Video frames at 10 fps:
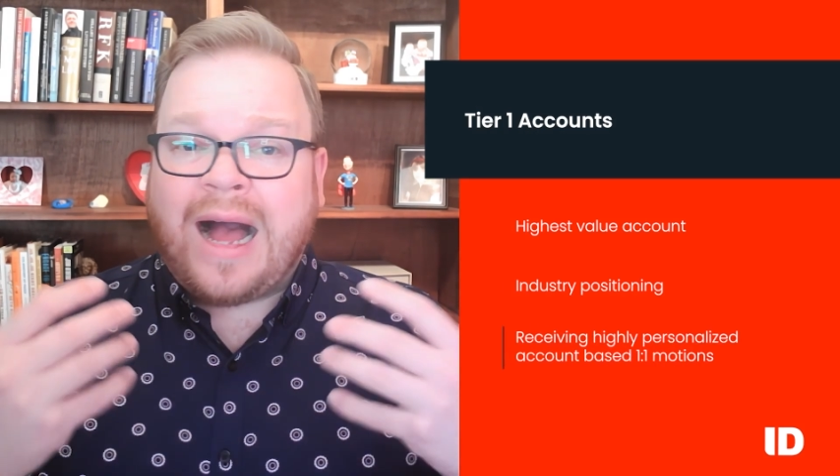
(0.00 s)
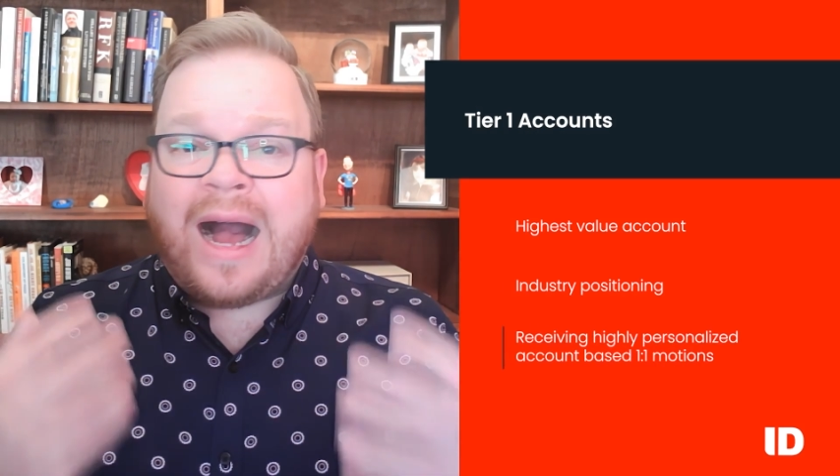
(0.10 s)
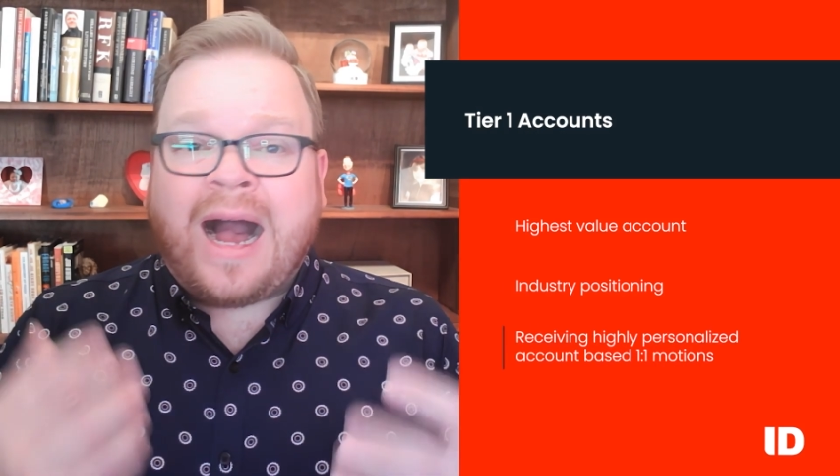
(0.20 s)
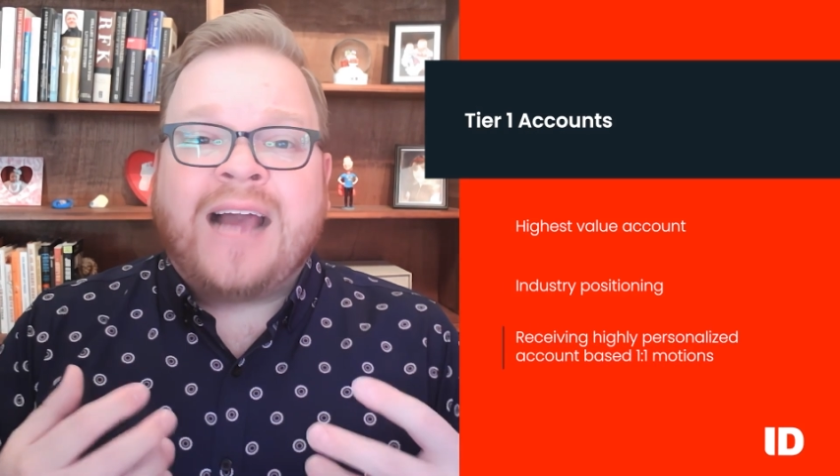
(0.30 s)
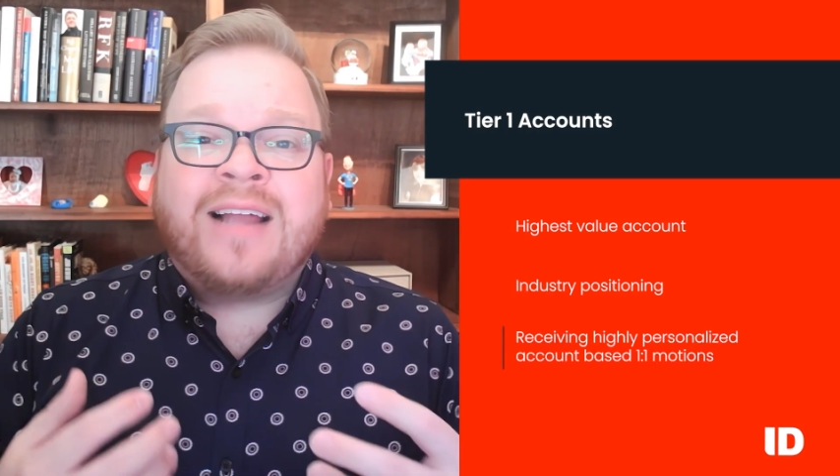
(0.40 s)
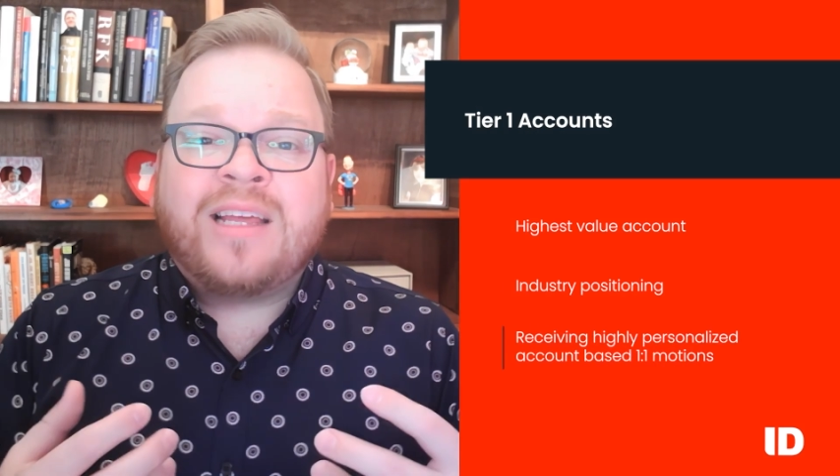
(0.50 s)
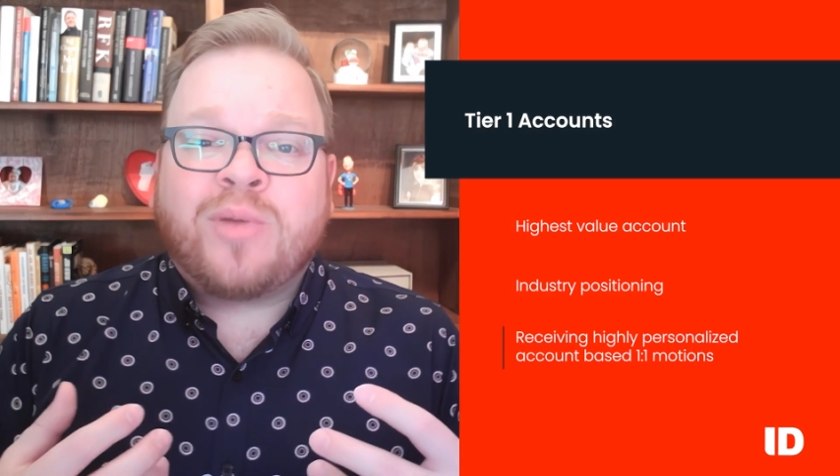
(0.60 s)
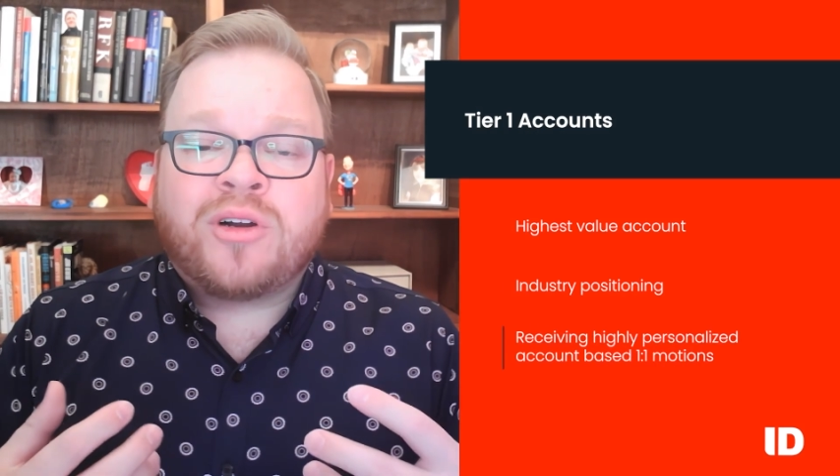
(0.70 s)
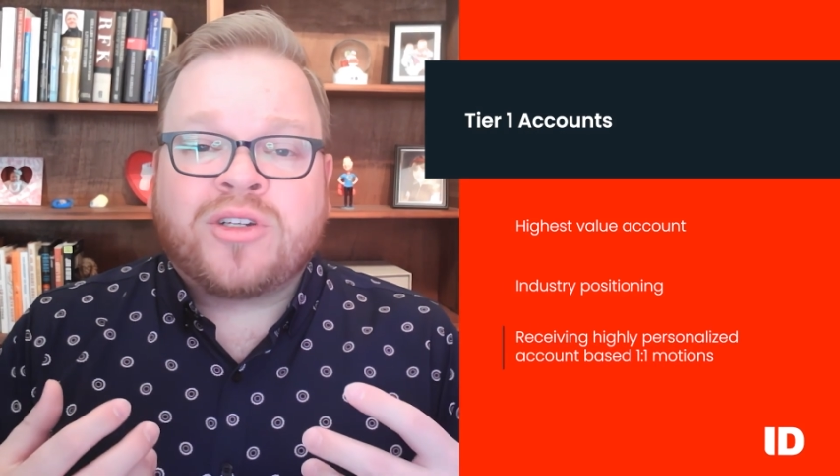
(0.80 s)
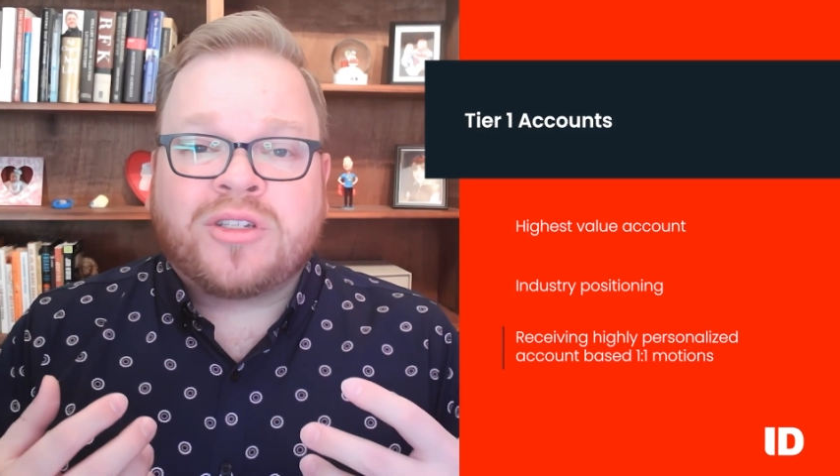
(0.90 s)
highly
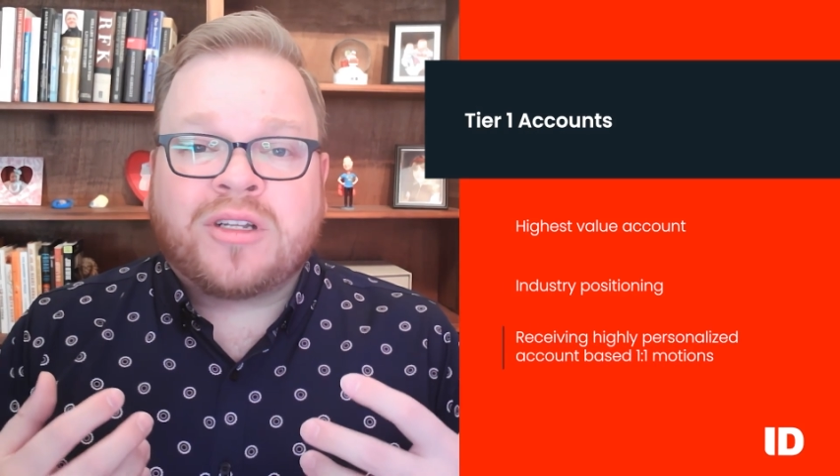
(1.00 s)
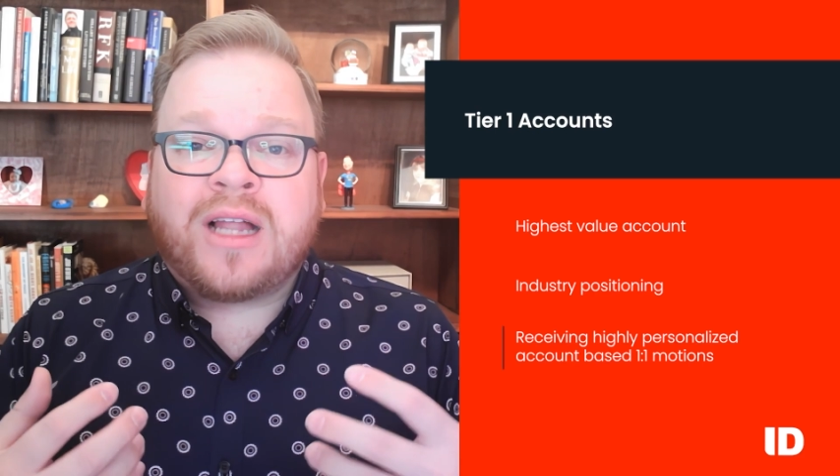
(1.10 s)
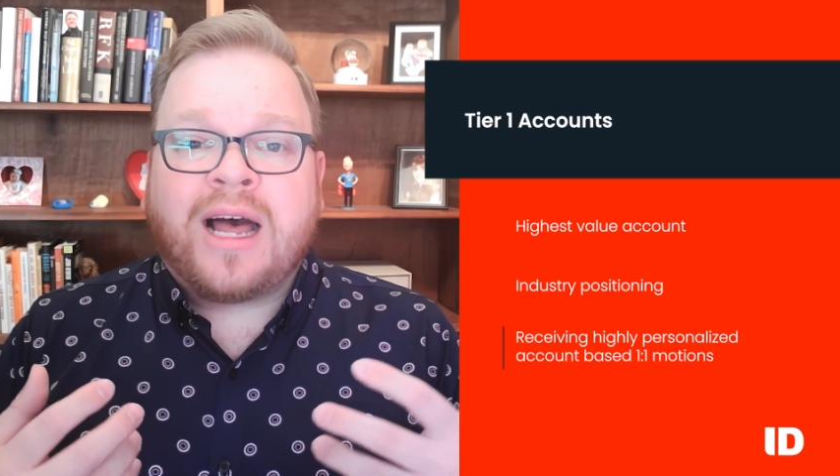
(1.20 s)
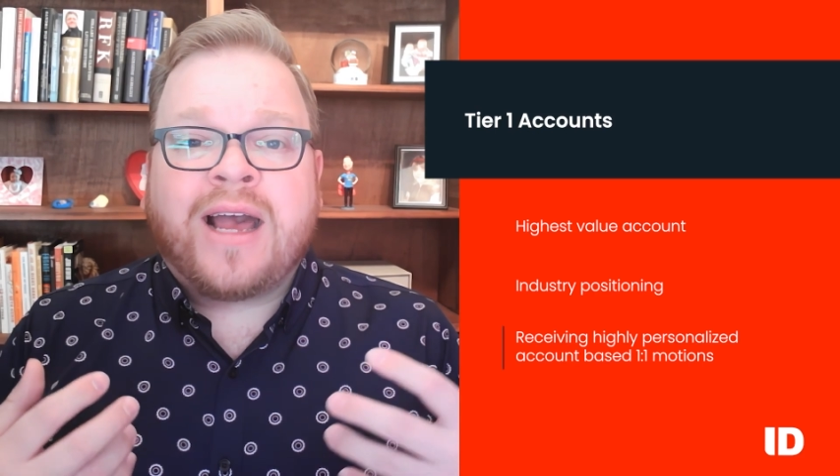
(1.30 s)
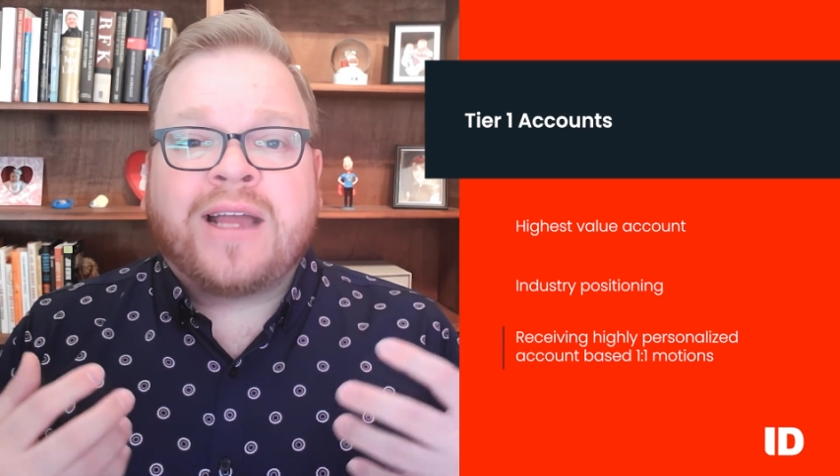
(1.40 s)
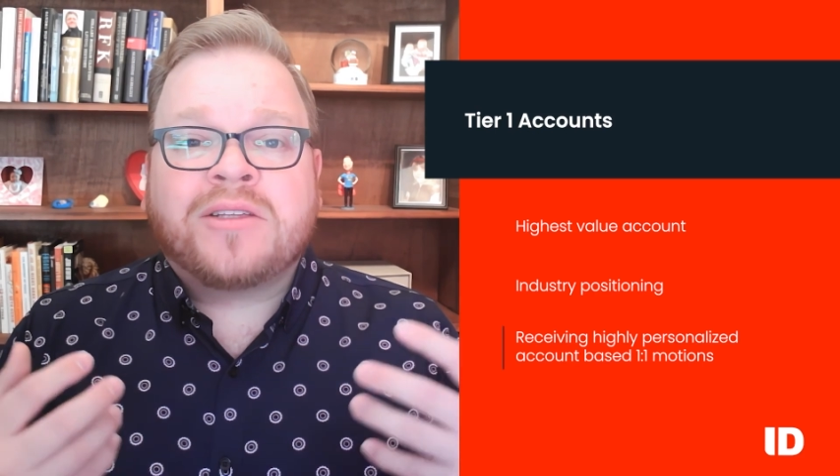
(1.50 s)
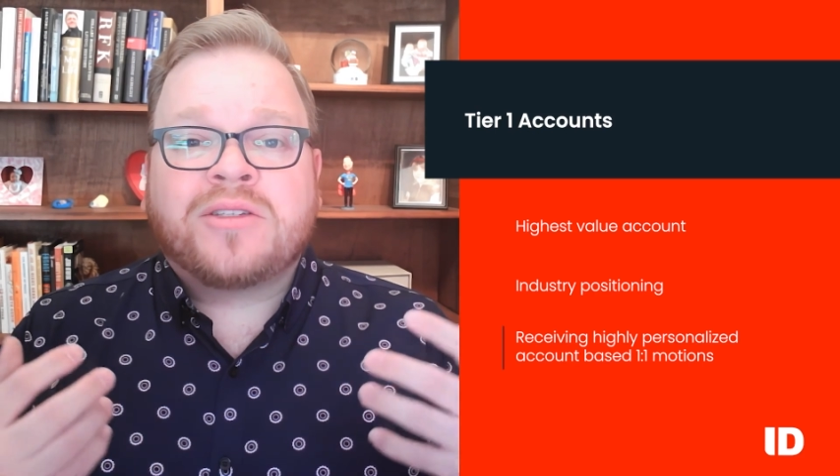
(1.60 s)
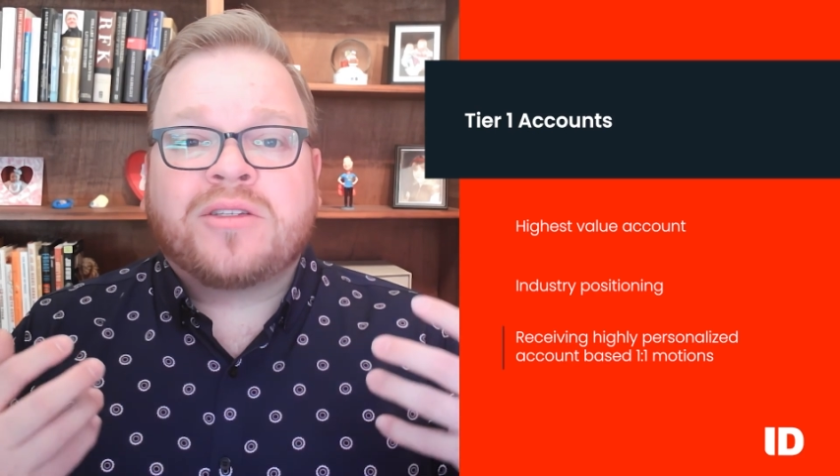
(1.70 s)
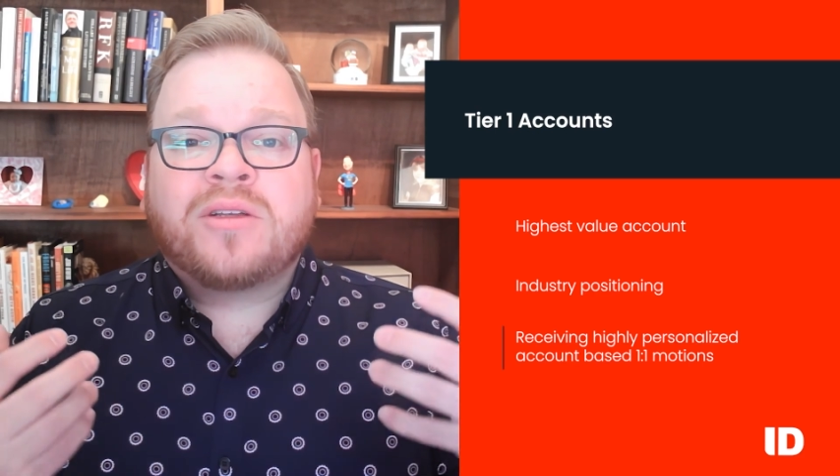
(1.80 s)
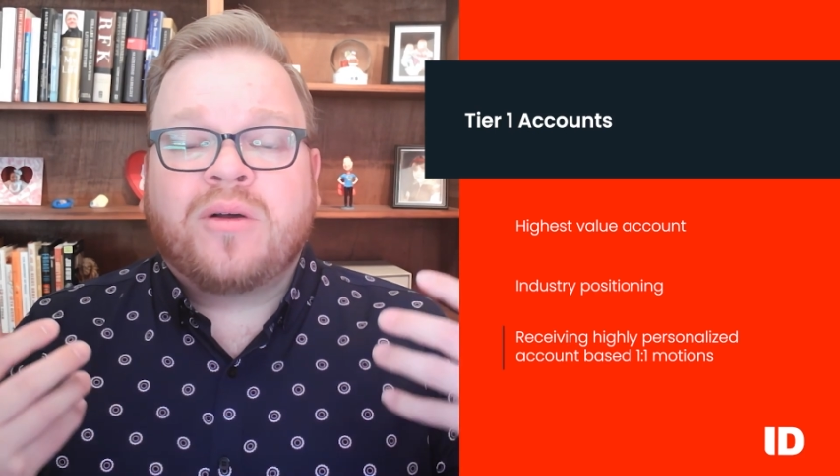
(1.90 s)

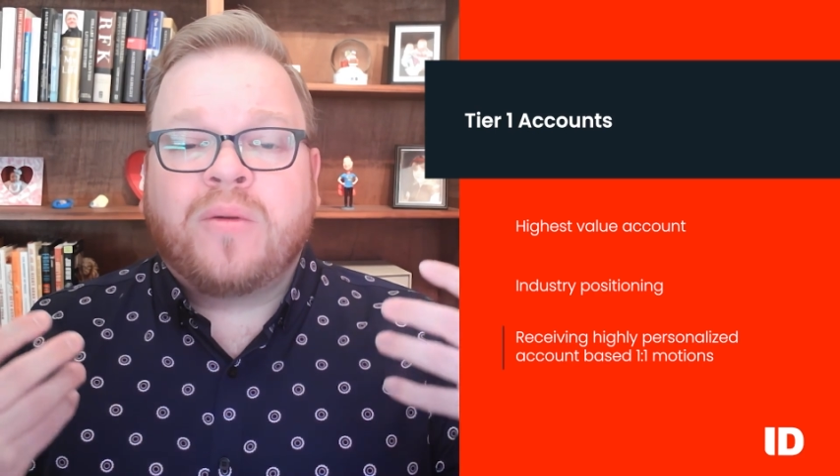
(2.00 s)
personalized,